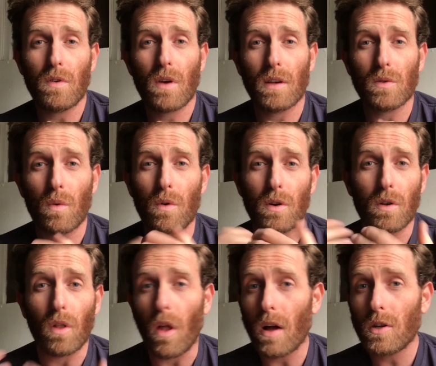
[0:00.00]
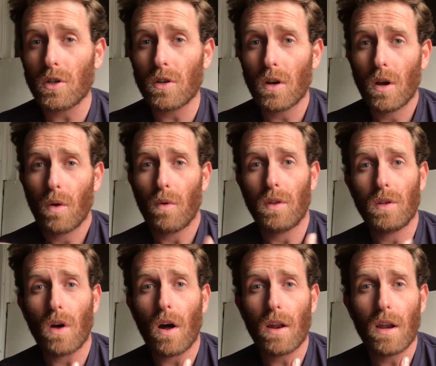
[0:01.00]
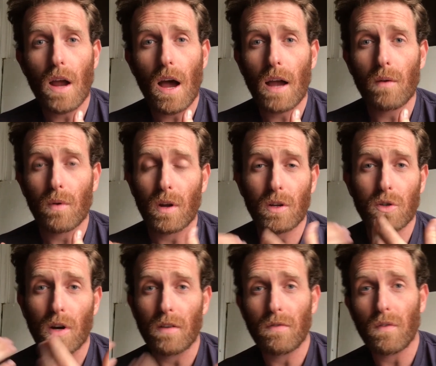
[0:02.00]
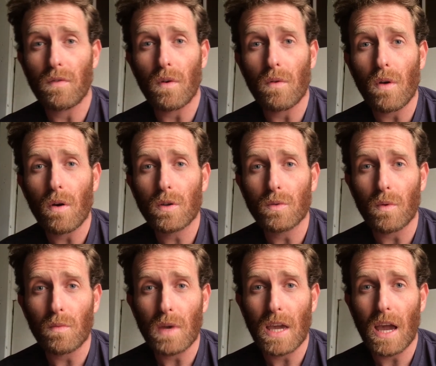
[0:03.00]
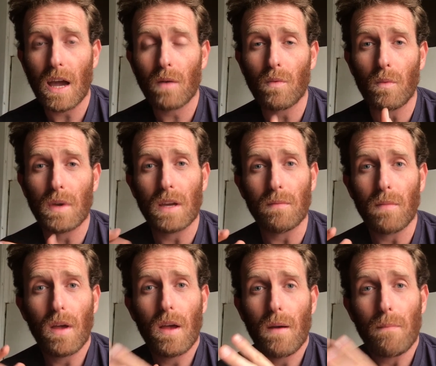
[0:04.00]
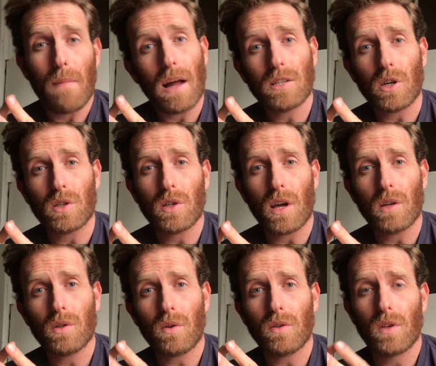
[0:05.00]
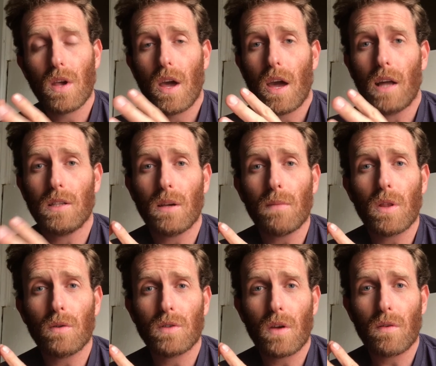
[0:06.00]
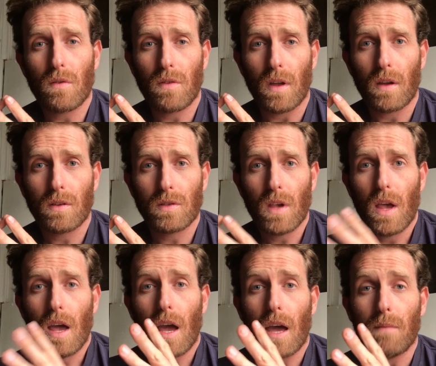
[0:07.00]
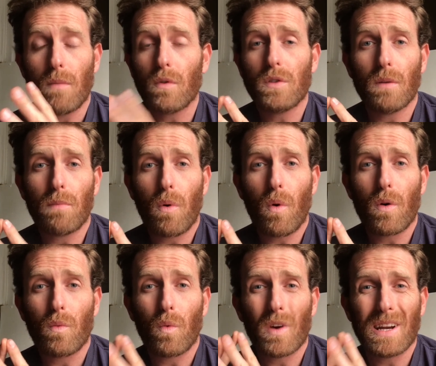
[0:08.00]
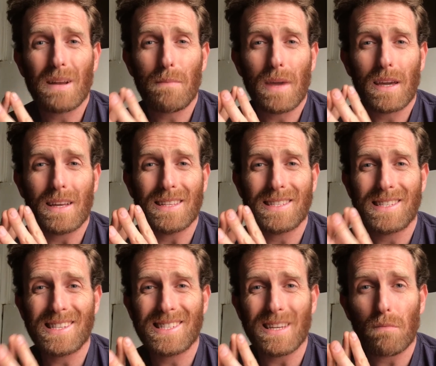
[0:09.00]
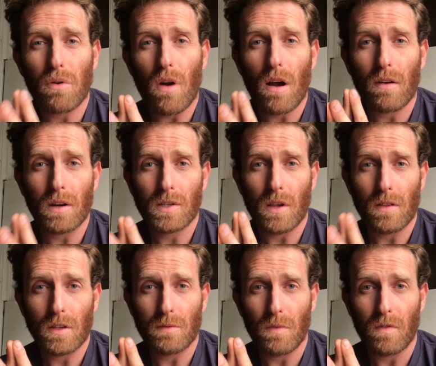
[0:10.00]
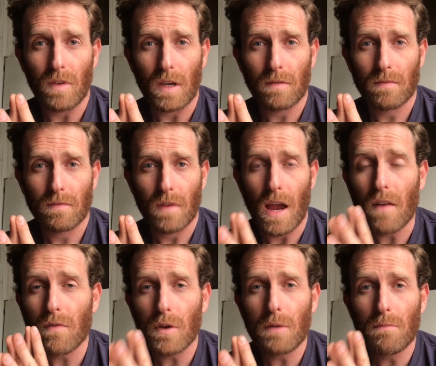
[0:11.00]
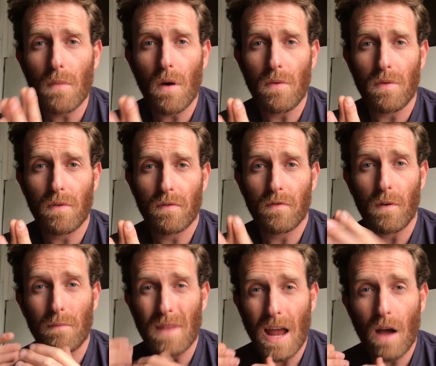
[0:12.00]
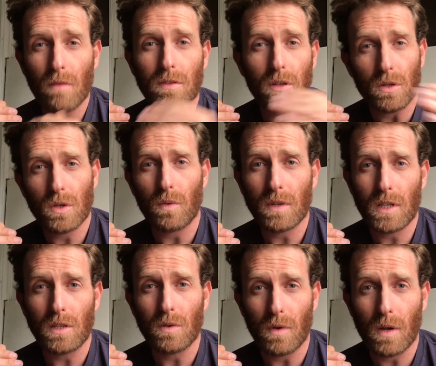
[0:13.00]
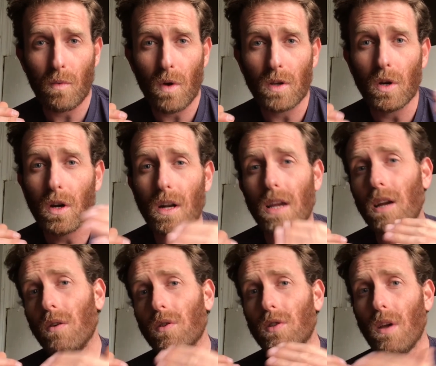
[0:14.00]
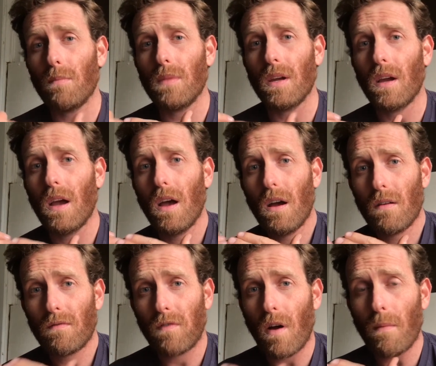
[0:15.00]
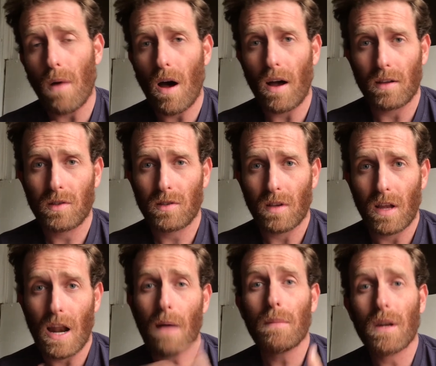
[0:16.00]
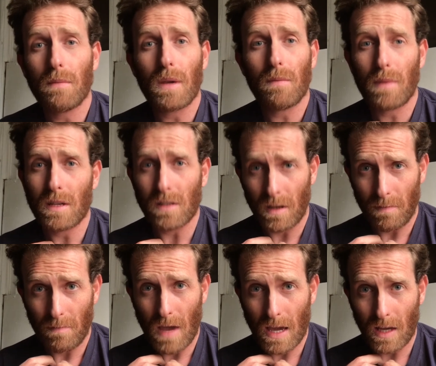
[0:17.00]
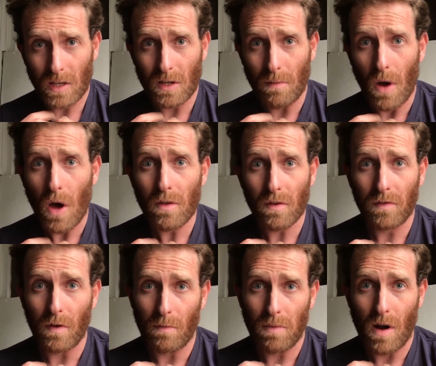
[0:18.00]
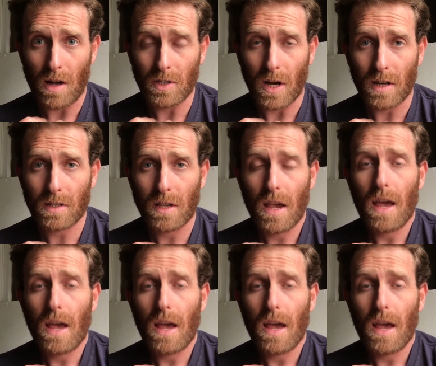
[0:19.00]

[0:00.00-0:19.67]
guys ordered lunch with Don and I. We're going to try to fulfill those when we can match our schedules, and some of those other things. And most important, we're going to make consistent progress on this movie. Every month from now till 2021, you're going to hear something from us, and I'm going to be busy making some other film projects